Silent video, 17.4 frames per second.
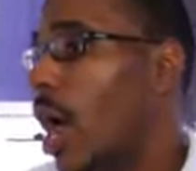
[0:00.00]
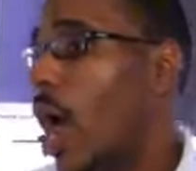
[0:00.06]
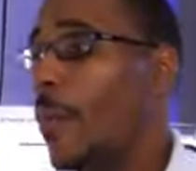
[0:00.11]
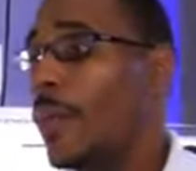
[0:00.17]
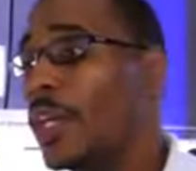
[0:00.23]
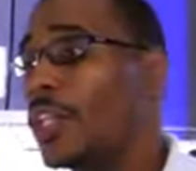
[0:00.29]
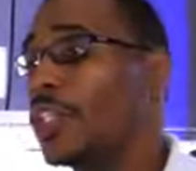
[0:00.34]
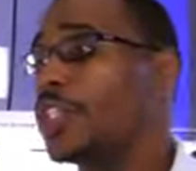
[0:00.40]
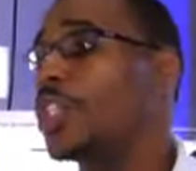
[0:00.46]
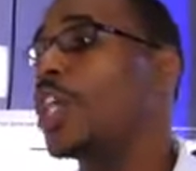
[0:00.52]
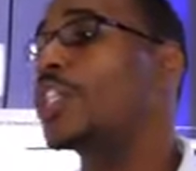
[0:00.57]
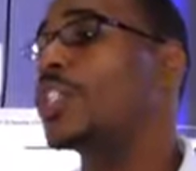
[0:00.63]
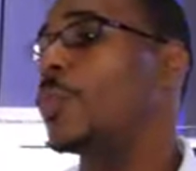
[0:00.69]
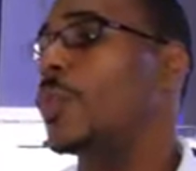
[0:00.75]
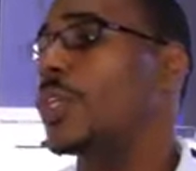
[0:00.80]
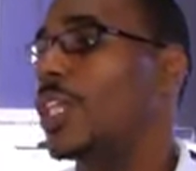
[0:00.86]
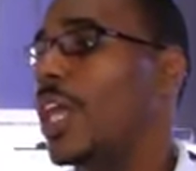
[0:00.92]
In
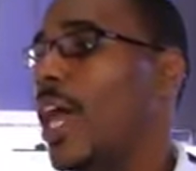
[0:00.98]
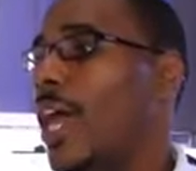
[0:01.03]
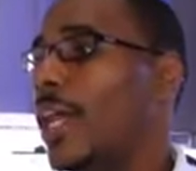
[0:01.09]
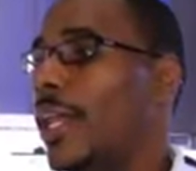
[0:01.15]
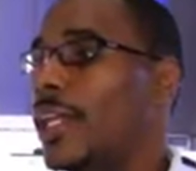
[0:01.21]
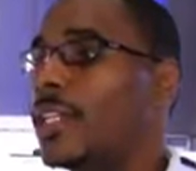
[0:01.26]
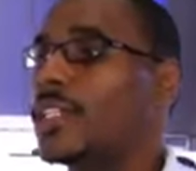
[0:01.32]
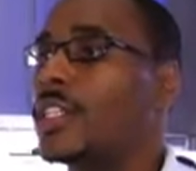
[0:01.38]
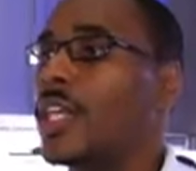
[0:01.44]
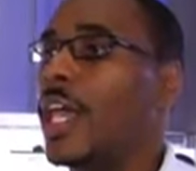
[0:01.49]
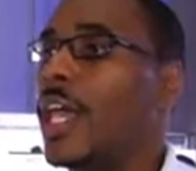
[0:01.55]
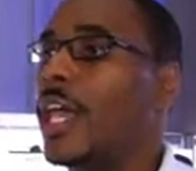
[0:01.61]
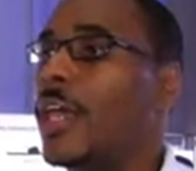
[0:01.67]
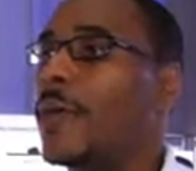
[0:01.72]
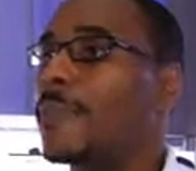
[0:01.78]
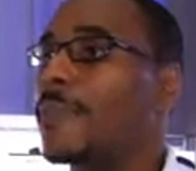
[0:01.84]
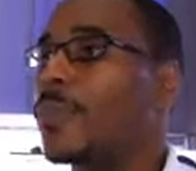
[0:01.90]
conjunction with that, let's
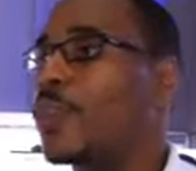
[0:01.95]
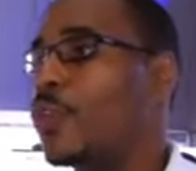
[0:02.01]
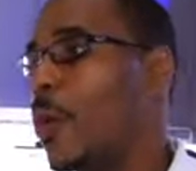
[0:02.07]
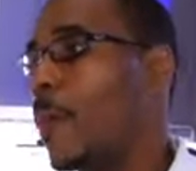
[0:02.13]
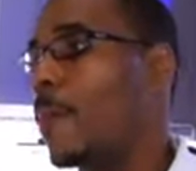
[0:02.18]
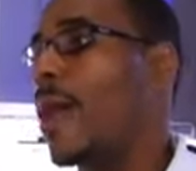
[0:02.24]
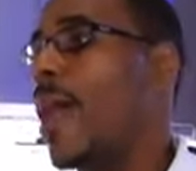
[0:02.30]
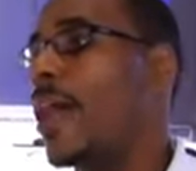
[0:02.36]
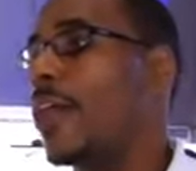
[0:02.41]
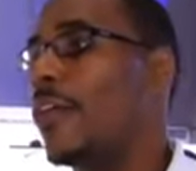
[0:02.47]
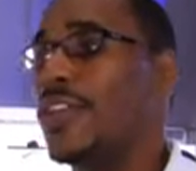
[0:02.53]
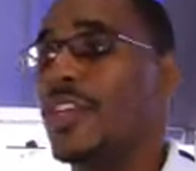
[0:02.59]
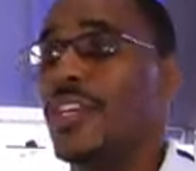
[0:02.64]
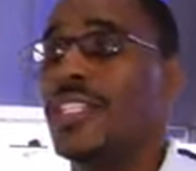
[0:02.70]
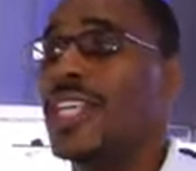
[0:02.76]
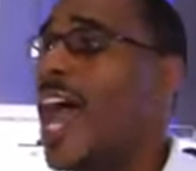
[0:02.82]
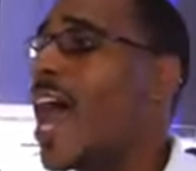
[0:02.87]
say you're a batter and
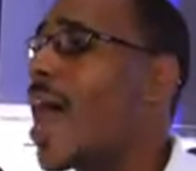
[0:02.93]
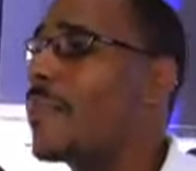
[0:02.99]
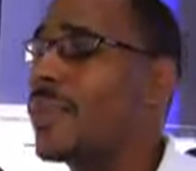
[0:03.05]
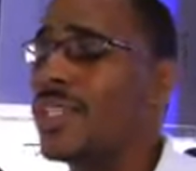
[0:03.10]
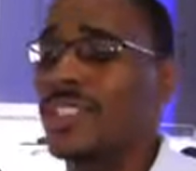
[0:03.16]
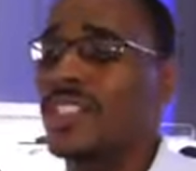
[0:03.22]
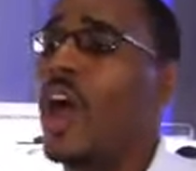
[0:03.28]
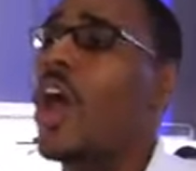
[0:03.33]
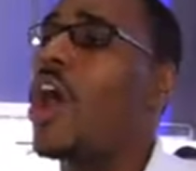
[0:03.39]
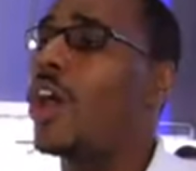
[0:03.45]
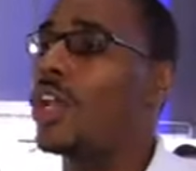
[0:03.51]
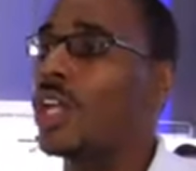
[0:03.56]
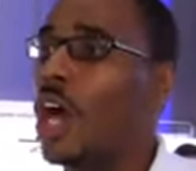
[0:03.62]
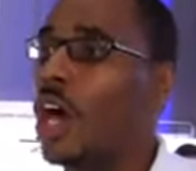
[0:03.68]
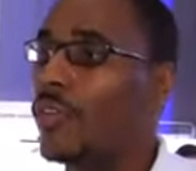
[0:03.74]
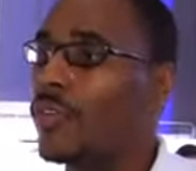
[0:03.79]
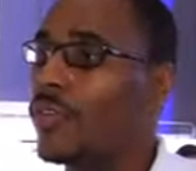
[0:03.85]
your timing's
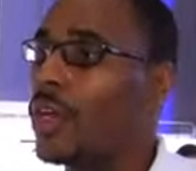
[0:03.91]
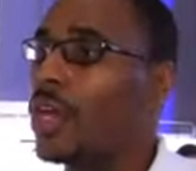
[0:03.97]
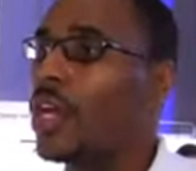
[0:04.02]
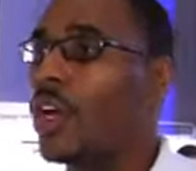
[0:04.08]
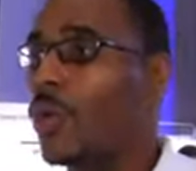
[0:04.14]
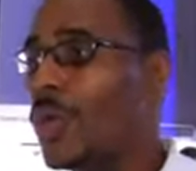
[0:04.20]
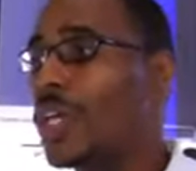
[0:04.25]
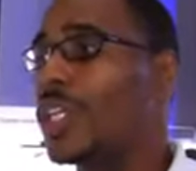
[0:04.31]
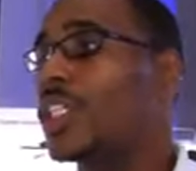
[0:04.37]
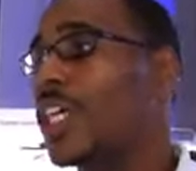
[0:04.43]
all off. We